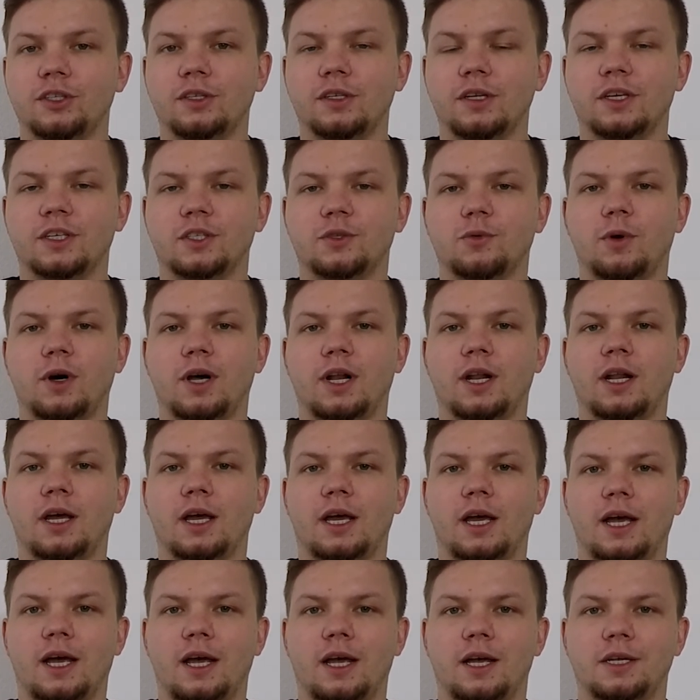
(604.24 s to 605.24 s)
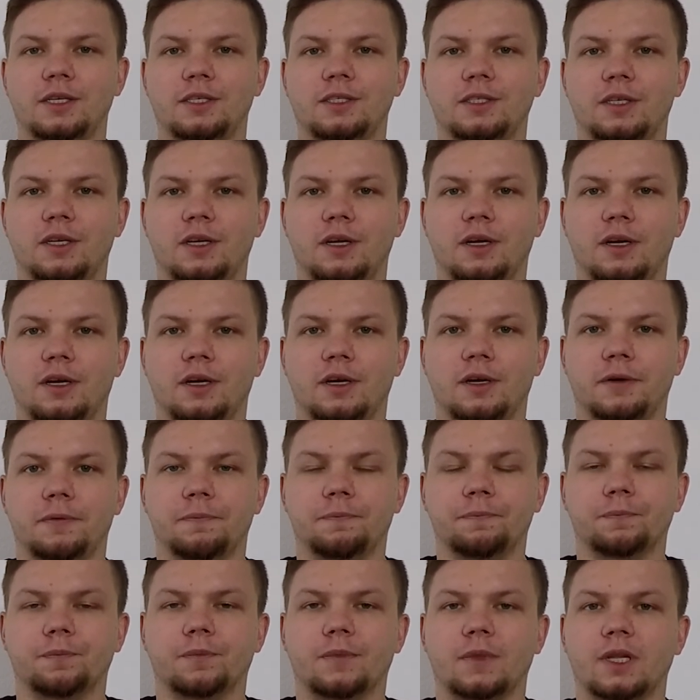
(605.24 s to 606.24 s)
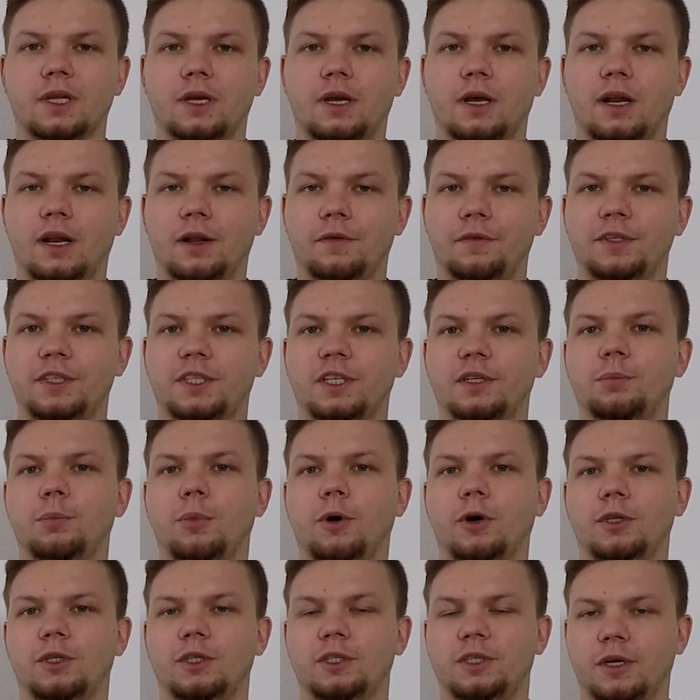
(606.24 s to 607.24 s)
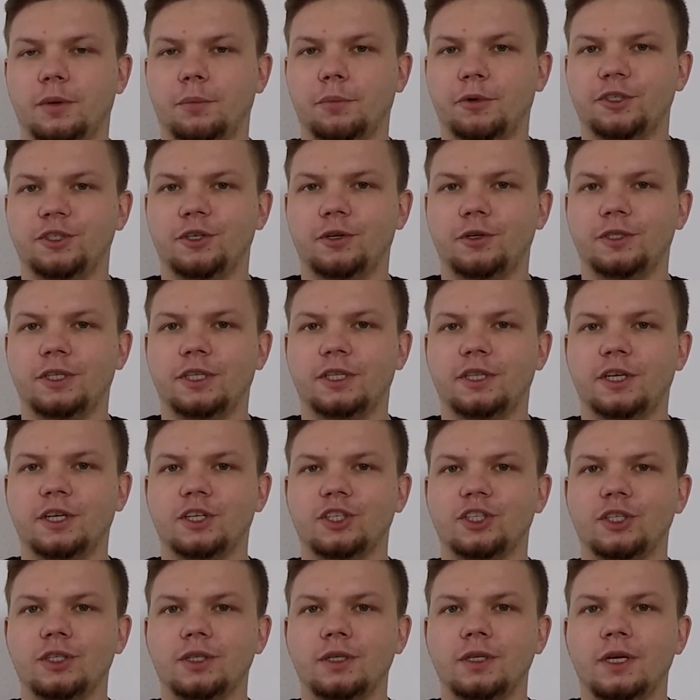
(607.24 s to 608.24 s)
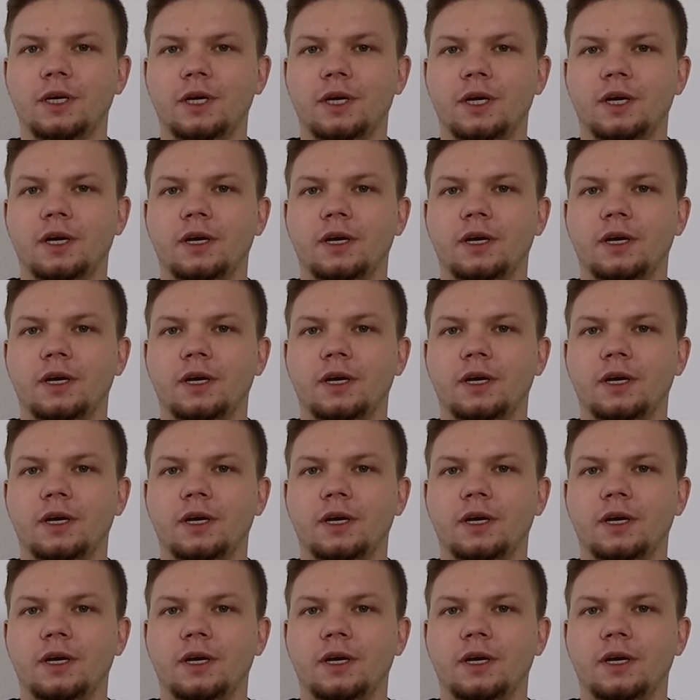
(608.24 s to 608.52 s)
as well as elevated body temperature detection,